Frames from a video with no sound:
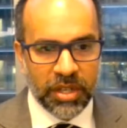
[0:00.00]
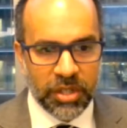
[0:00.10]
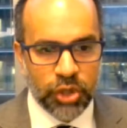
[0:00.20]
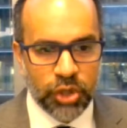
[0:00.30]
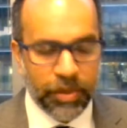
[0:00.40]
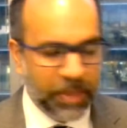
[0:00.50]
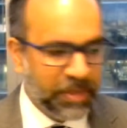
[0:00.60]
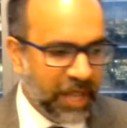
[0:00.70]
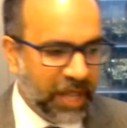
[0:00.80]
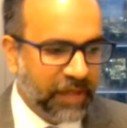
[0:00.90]
strip
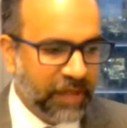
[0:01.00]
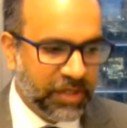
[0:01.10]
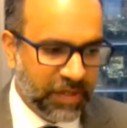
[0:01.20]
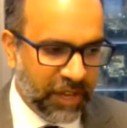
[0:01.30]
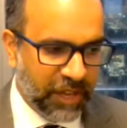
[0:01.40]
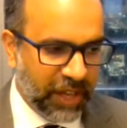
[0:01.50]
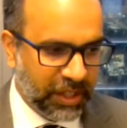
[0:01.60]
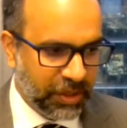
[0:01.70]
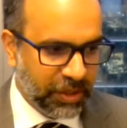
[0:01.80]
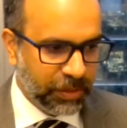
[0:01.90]
themselves of their
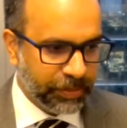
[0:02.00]
value.